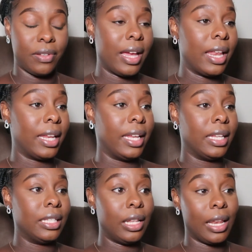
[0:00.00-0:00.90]
You gotta
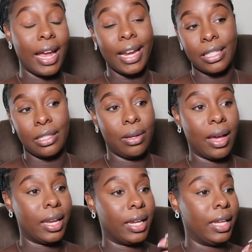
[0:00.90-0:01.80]
get lights, you
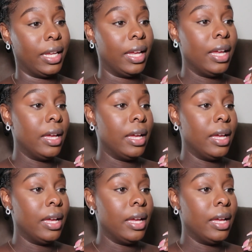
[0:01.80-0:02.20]
gotta get